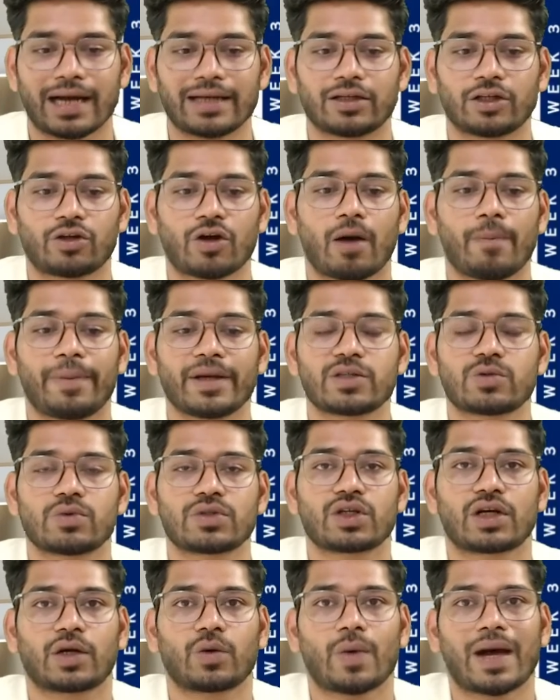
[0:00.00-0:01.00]
and the topics
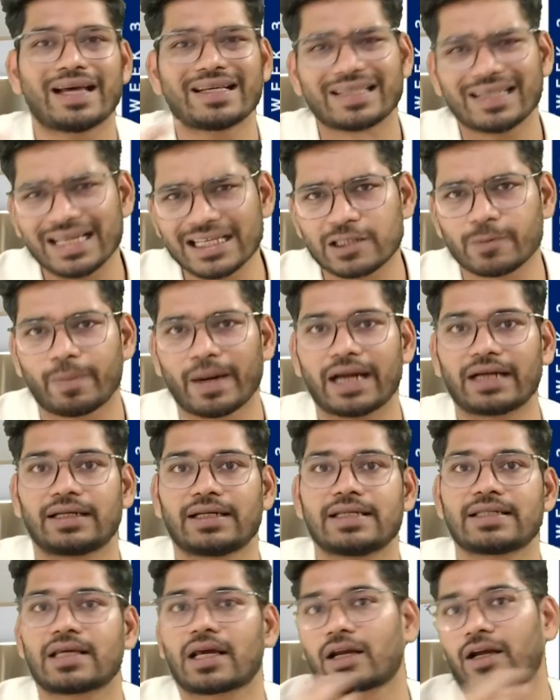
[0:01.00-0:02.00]
which requires less
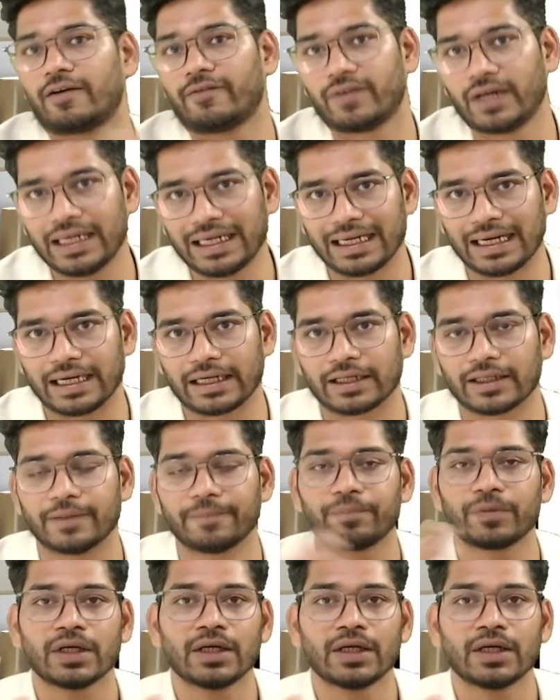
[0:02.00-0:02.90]
practice are covered later.